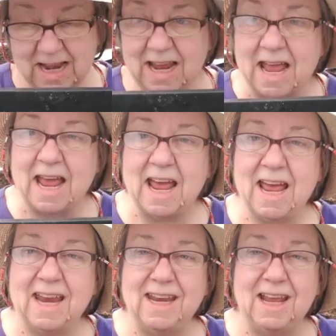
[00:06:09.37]
They
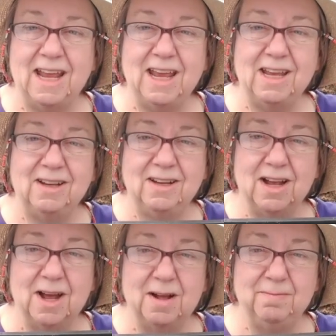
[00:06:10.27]
had a
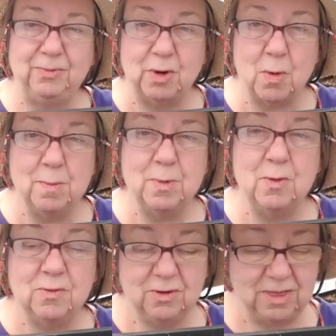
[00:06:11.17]
dome
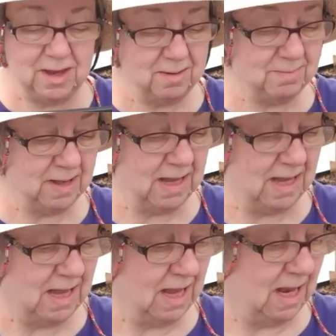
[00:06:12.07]
over them.
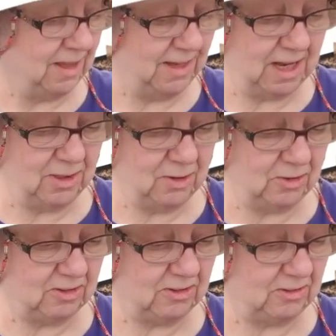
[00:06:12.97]
The
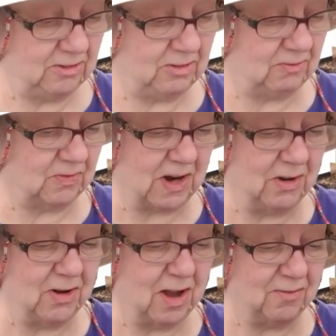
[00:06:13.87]
others
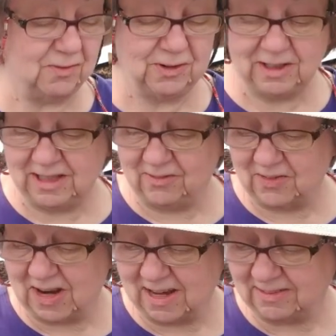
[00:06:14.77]
fired off really
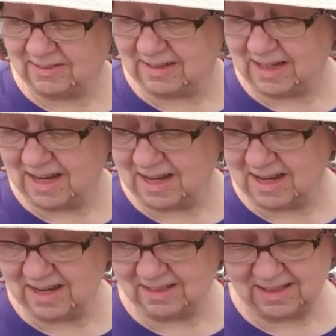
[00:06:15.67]
fast,
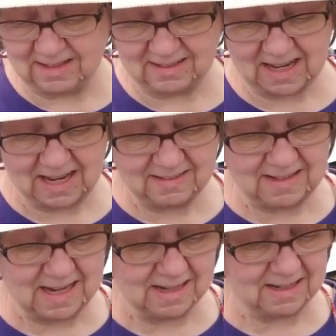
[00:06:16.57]
and these guys
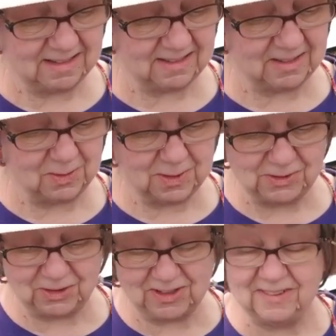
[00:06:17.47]
didn't. So
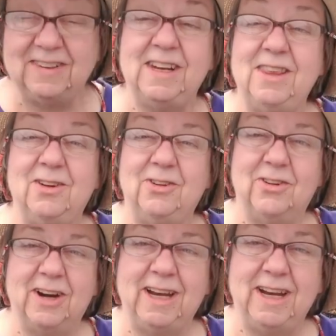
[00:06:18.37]
as you can see, they're
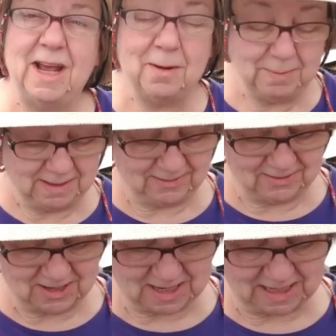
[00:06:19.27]
drying out because
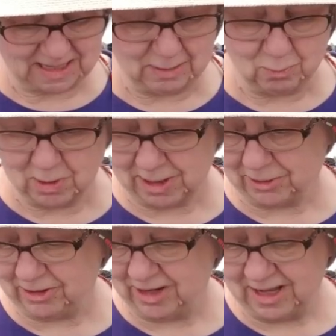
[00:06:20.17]
they're not getting
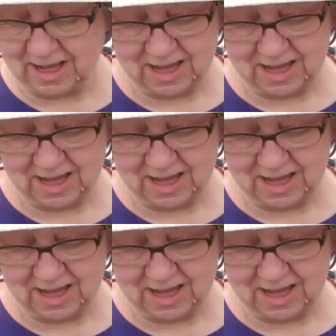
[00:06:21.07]
watered.